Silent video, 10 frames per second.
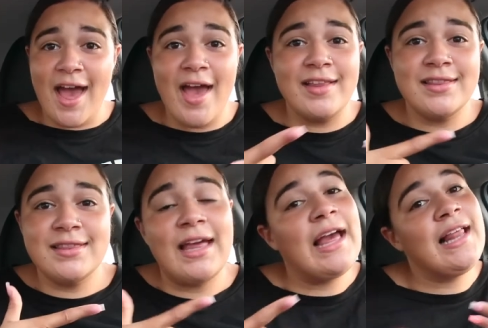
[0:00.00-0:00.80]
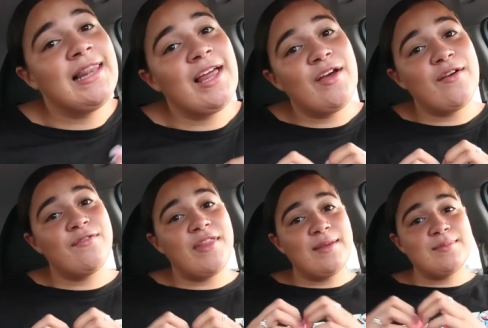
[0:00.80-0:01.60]
And they
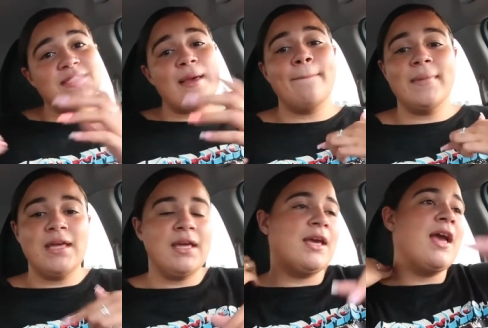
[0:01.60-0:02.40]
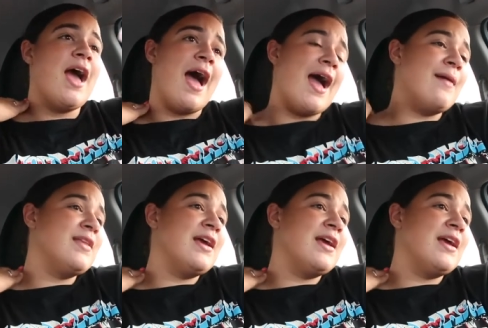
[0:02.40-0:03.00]
love them some me. I'm